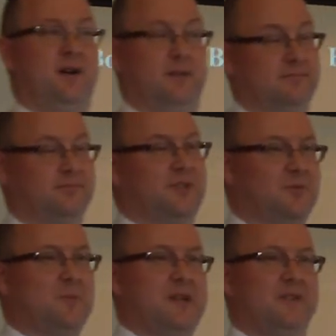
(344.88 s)
Hall,
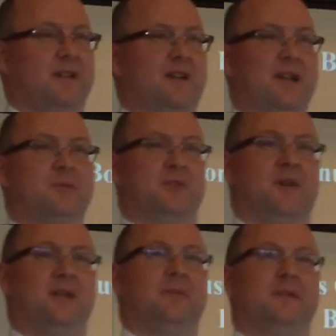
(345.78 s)
for me, it's economic
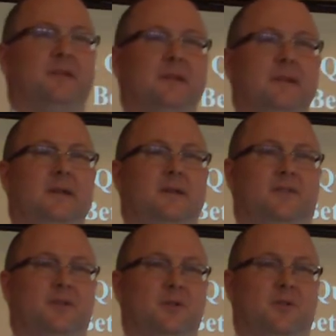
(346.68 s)
development.
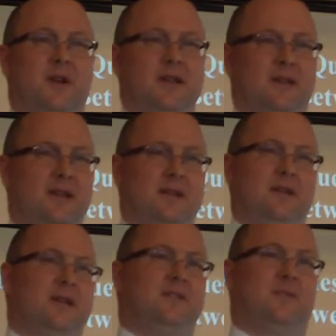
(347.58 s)
So trying to get,
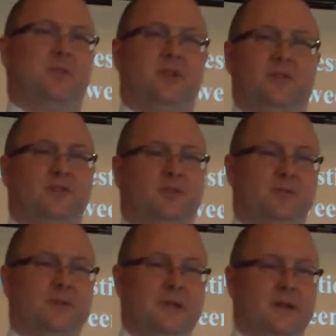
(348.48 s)
again, some
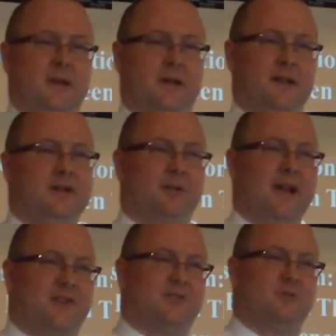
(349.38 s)
additional uh,
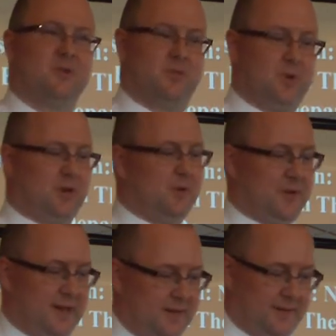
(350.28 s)
interaction with what goes
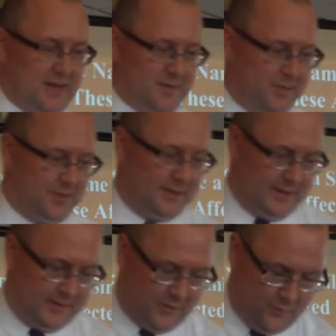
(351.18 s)
on inside the building
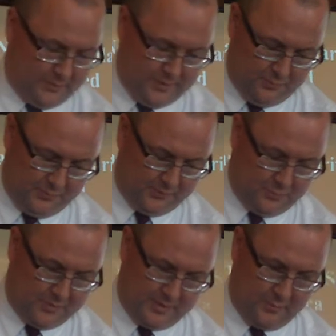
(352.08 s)
is hopefully
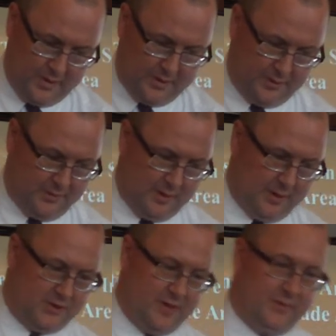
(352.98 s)
one thing we can
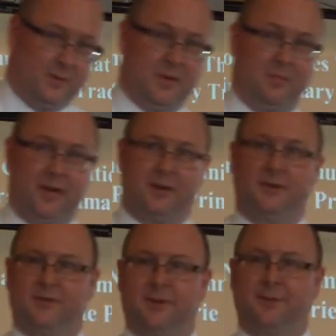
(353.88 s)
achieve a little bit
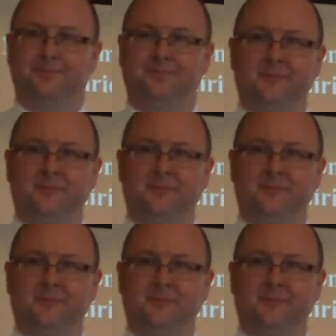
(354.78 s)
better. So.